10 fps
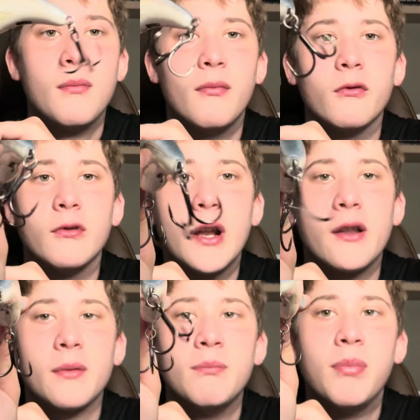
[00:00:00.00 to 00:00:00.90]

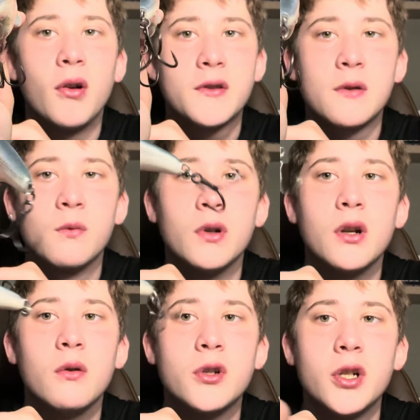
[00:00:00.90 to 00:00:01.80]
rattling balsa wood
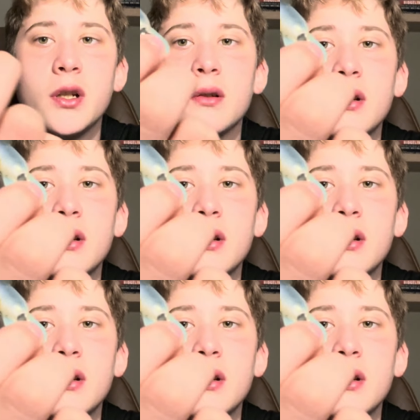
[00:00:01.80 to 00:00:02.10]
OG.